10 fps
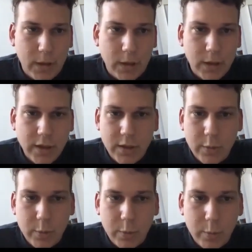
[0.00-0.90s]

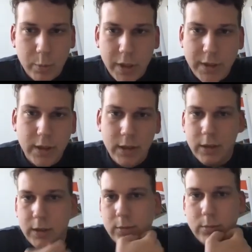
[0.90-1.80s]
that's
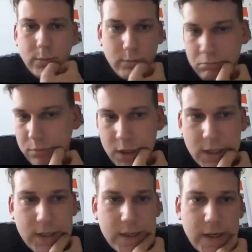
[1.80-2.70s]
basically
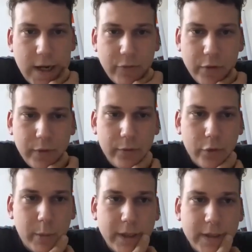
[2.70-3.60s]
everything
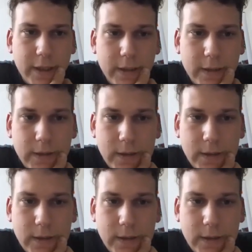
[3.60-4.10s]
from my side,